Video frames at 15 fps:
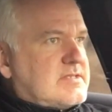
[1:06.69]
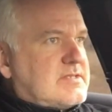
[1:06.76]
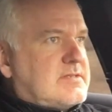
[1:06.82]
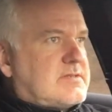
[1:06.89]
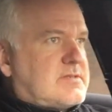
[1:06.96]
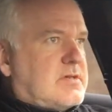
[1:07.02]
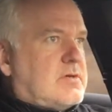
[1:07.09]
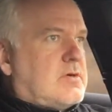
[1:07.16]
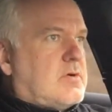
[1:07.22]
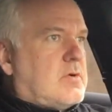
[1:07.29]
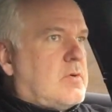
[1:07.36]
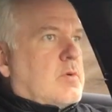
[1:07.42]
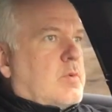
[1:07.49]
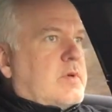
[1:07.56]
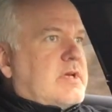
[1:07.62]

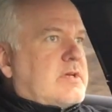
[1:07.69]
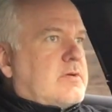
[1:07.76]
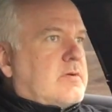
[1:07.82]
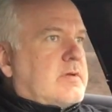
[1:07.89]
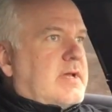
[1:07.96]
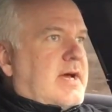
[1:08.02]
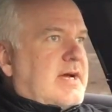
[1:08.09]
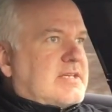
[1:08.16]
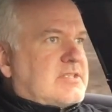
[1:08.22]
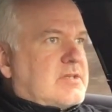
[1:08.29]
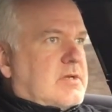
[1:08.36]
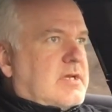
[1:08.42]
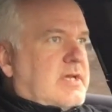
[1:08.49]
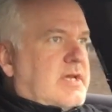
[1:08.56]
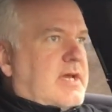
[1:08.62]
So we could
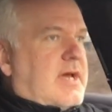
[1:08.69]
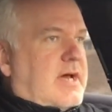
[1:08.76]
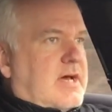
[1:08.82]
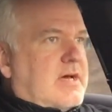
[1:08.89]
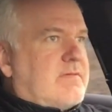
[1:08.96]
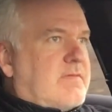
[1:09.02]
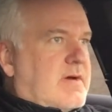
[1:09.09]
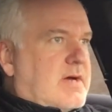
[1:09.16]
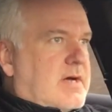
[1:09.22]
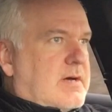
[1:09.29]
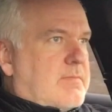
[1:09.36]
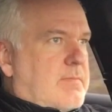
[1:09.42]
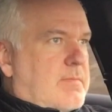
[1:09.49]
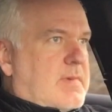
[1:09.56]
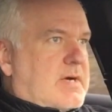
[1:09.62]
actually have a
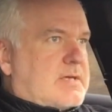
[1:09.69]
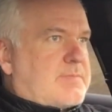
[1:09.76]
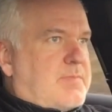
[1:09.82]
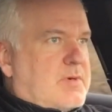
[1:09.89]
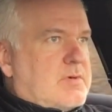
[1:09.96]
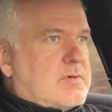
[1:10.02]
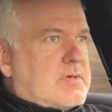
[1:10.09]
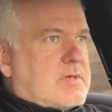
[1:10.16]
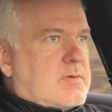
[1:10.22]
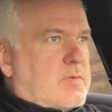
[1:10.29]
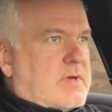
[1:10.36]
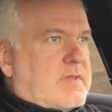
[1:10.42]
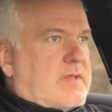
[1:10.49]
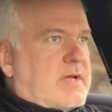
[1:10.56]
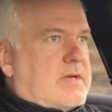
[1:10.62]
MacBook
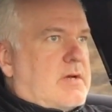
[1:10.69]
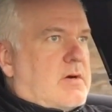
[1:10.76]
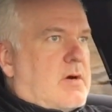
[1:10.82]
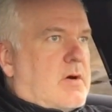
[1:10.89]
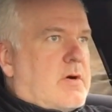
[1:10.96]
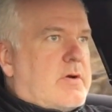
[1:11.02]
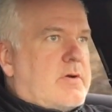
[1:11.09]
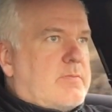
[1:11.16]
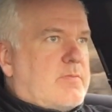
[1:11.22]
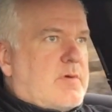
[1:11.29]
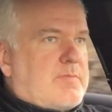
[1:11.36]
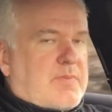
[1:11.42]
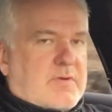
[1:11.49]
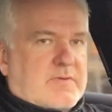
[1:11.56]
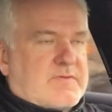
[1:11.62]
with an
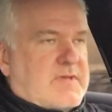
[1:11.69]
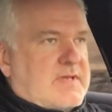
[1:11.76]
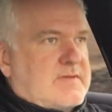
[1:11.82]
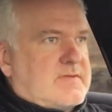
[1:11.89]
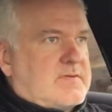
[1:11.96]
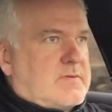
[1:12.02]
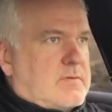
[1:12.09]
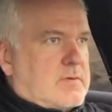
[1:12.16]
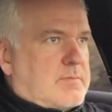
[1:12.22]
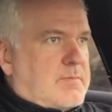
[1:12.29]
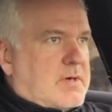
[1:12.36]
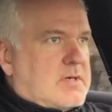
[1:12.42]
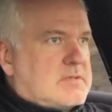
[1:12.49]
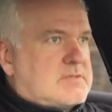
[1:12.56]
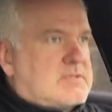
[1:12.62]
ARM processor.
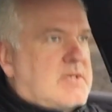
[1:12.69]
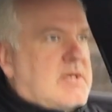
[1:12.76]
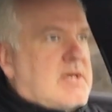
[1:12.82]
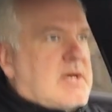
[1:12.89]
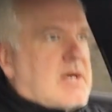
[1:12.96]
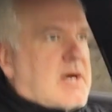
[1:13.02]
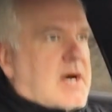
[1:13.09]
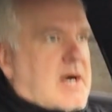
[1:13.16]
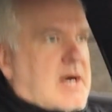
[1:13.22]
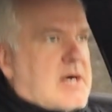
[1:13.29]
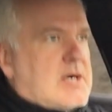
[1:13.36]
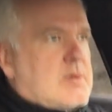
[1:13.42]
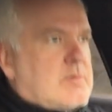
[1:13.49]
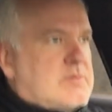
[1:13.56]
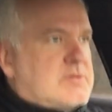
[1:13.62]
But
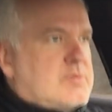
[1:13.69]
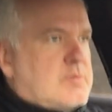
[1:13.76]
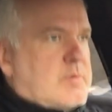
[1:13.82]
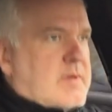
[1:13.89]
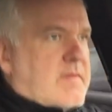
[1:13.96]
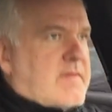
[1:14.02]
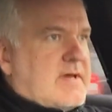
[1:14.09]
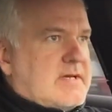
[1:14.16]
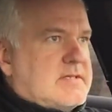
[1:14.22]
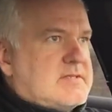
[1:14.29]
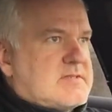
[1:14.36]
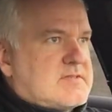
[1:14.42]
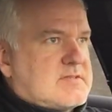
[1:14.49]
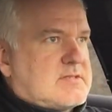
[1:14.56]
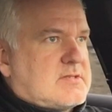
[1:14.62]
how do we then
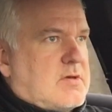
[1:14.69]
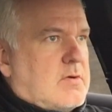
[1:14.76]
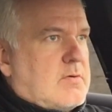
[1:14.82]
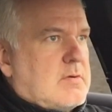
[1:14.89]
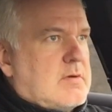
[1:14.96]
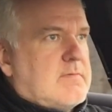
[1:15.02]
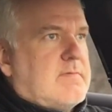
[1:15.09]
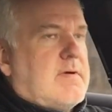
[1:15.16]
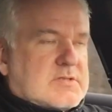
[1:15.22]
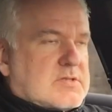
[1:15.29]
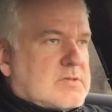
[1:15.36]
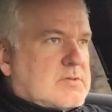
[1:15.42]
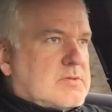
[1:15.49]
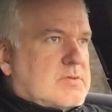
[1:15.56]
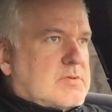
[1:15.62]
solve
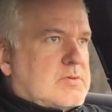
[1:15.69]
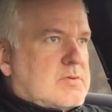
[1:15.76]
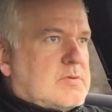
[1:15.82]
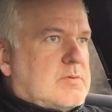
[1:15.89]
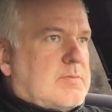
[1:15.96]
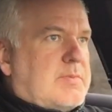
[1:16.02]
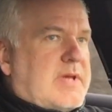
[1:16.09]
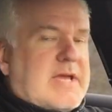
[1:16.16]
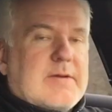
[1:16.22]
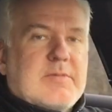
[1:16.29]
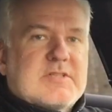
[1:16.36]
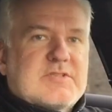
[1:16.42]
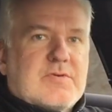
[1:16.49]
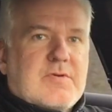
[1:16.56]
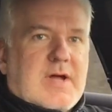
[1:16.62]
to be able
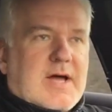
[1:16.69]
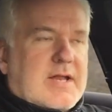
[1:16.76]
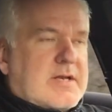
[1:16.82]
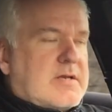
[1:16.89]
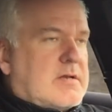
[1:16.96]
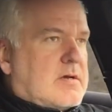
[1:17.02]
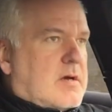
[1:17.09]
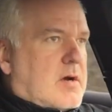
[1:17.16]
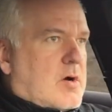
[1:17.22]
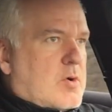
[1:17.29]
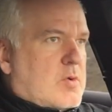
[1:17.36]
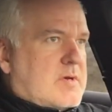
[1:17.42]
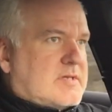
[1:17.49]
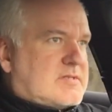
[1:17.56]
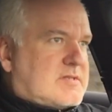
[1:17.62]
to run
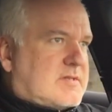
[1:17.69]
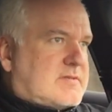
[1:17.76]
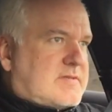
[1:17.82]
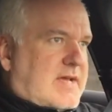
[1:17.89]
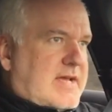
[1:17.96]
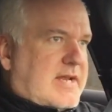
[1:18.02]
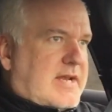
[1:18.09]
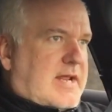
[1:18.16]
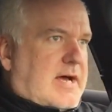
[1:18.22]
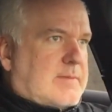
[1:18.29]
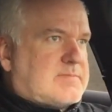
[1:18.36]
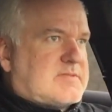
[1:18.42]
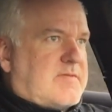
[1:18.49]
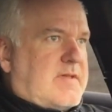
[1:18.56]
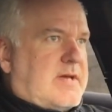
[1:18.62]
OS X
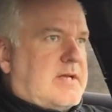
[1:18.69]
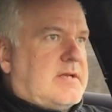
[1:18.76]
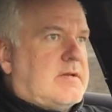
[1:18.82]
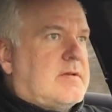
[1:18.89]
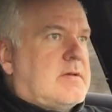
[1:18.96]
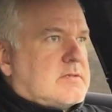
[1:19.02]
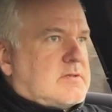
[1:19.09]
apps then?